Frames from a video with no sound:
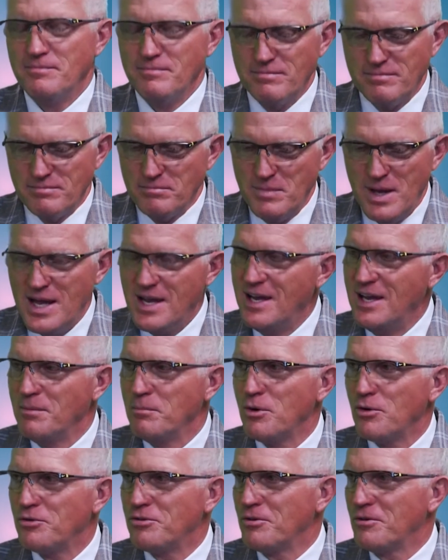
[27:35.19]
making
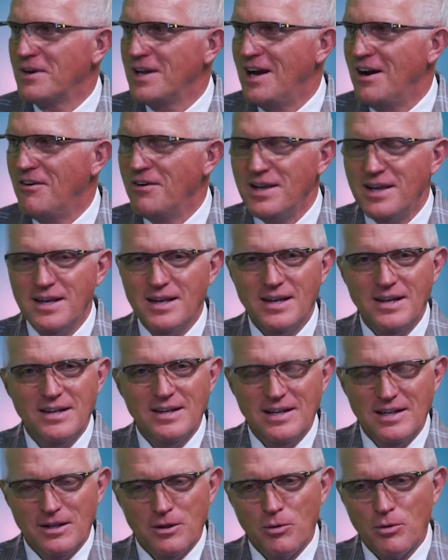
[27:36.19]
Mercer County,
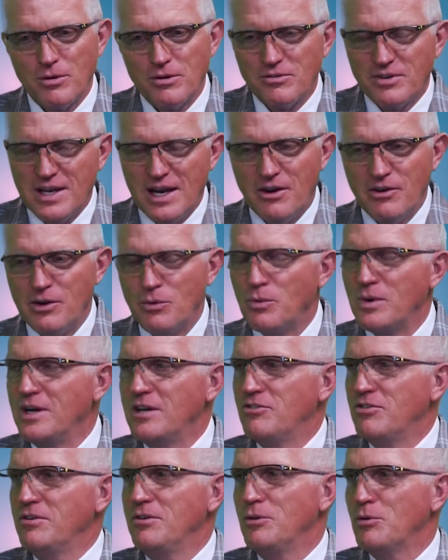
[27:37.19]
Lawrence County
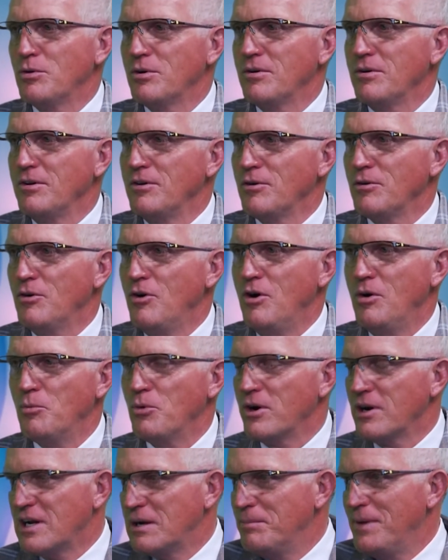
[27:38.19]
region your home. We're
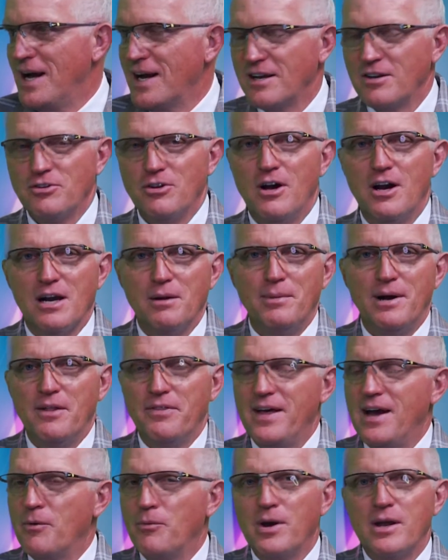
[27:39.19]
going to come back and talk about
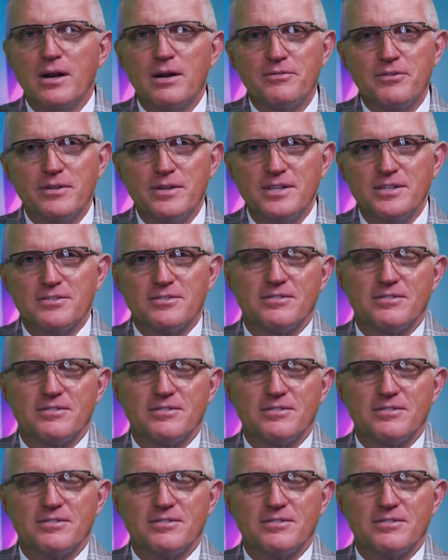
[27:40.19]
that right after this.